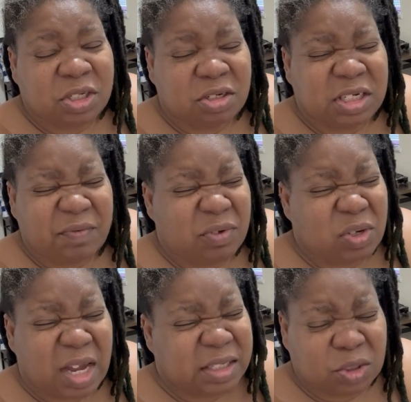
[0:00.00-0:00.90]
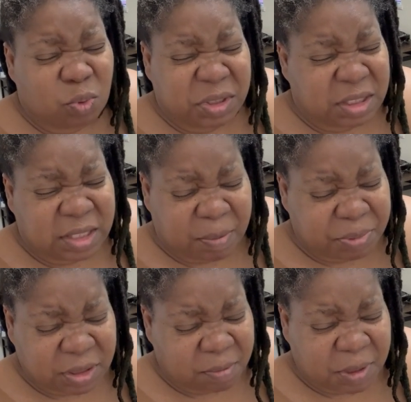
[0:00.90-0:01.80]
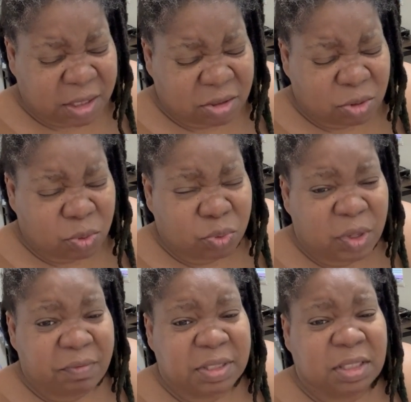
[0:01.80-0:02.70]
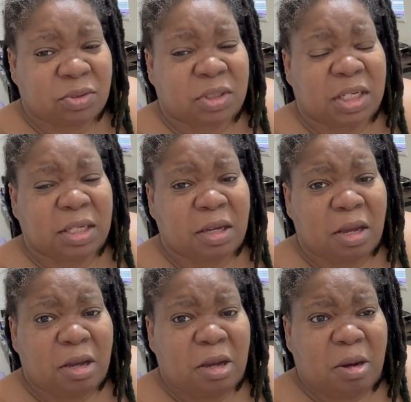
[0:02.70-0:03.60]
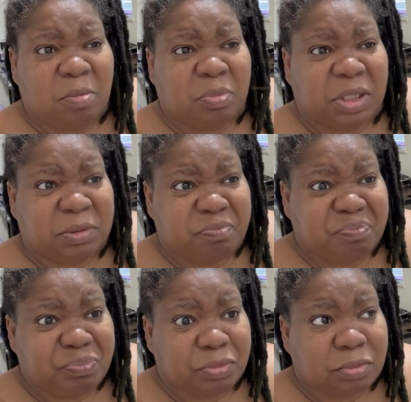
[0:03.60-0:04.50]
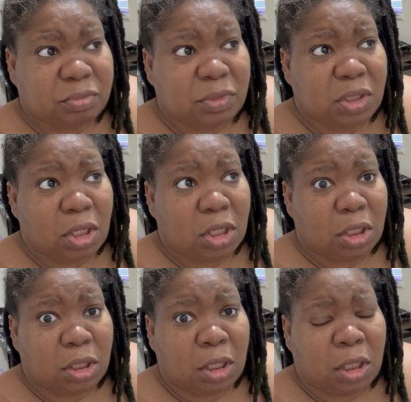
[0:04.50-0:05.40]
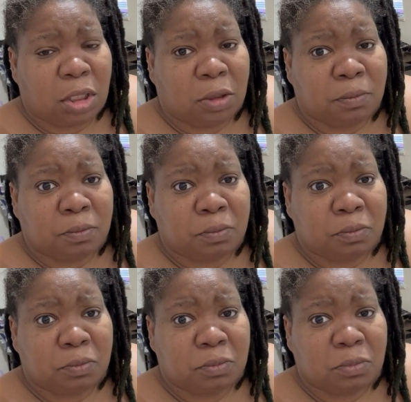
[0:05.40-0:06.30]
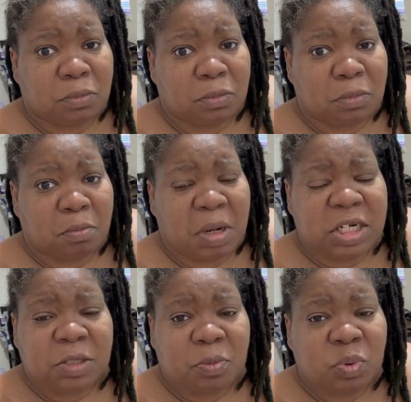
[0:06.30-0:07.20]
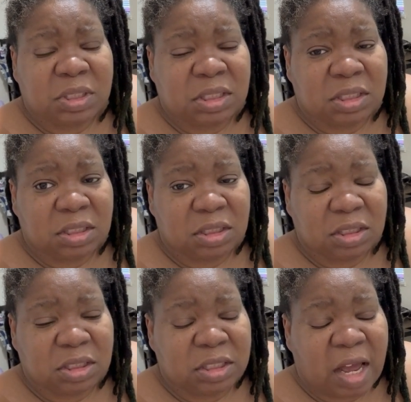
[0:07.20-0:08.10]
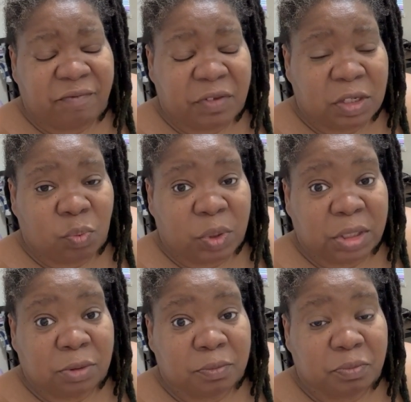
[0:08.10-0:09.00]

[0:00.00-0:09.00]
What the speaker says: going to give you guys a quick synopsis. I'm not going to go through every single thing. But my husband was not feeling well.